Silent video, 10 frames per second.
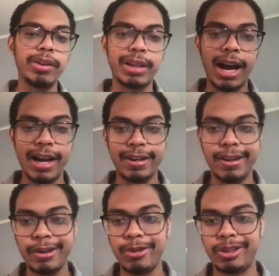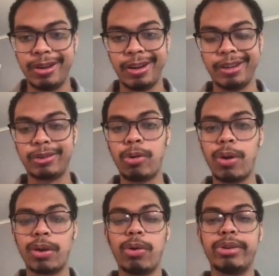guy who was a uh,
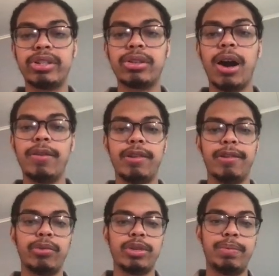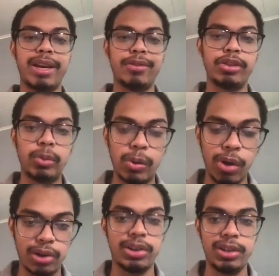quote unquote star for the Florida Panthers, who I
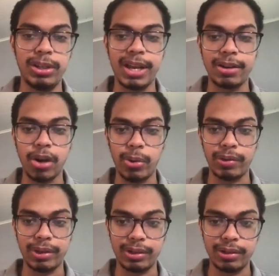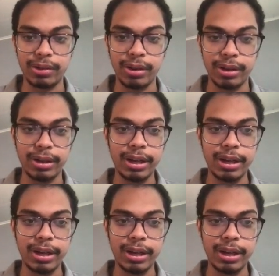want to see get going this uh,